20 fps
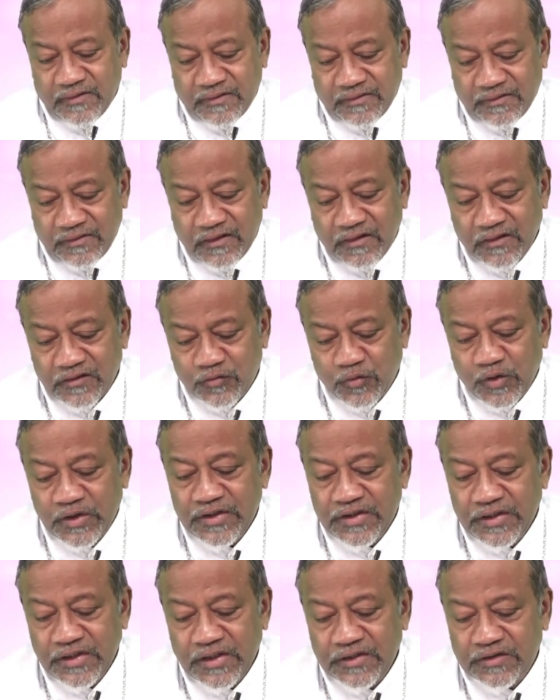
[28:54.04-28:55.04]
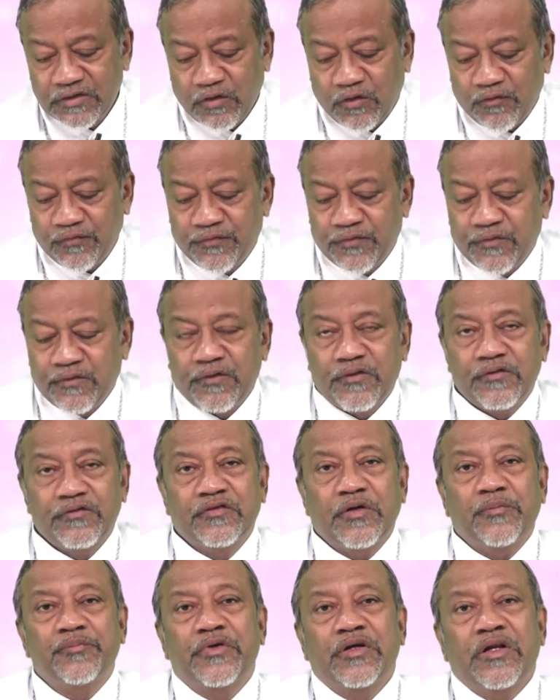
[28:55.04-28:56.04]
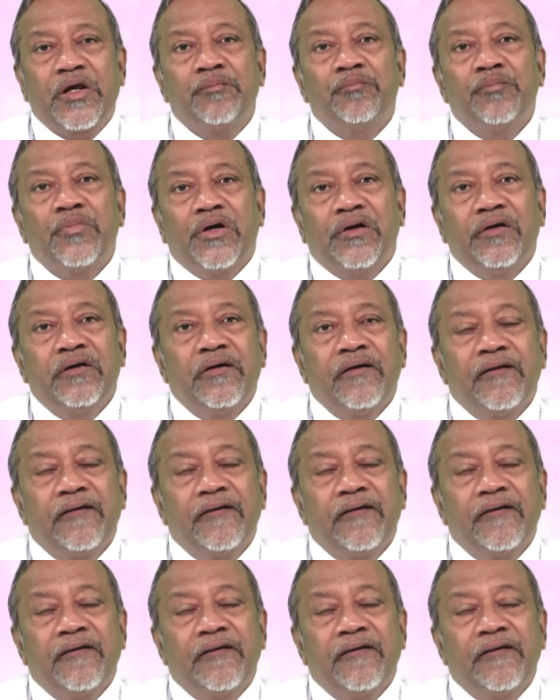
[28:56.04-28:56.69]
The 20th of September,